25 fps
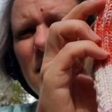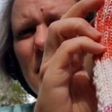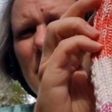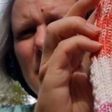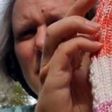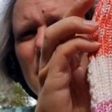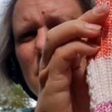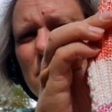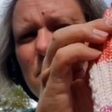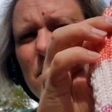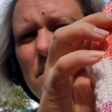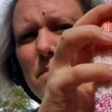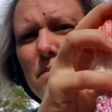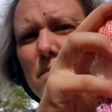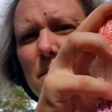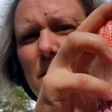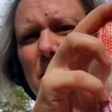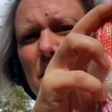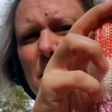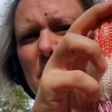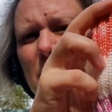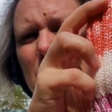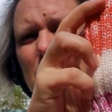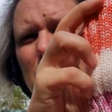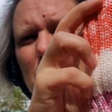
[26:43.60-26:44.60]
at the
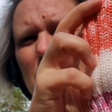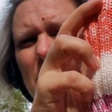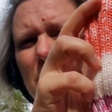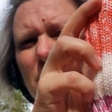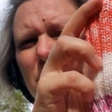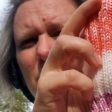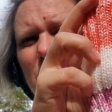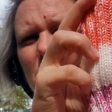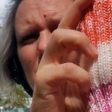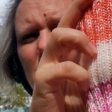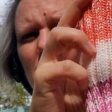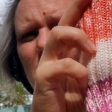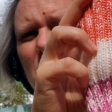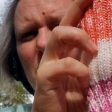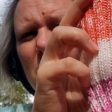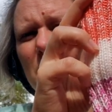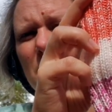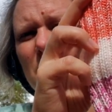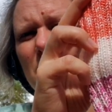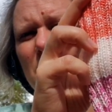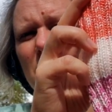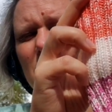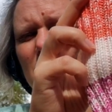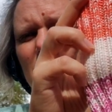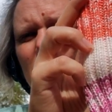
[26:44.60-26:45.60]
back of the
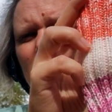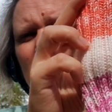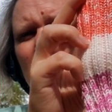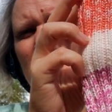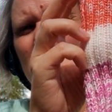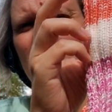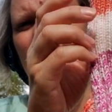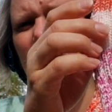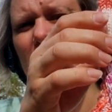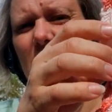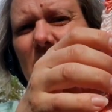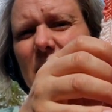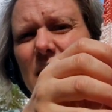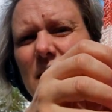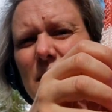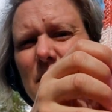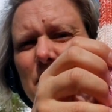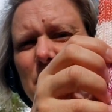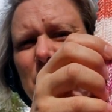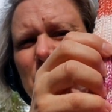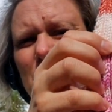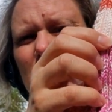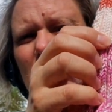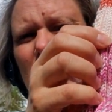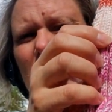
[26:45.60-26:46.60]
leg,
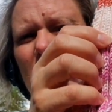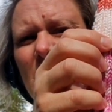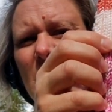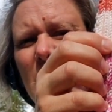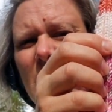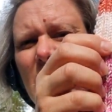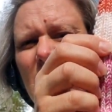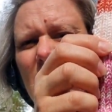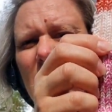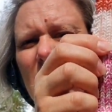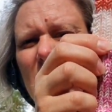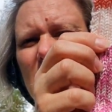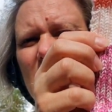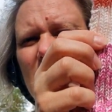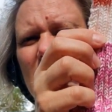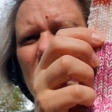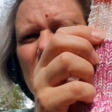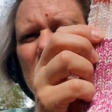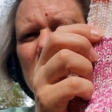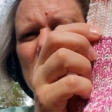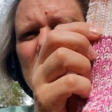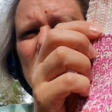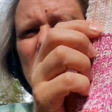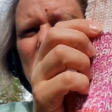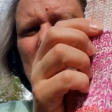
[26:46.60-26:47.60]

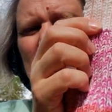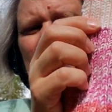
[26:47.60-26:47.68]
and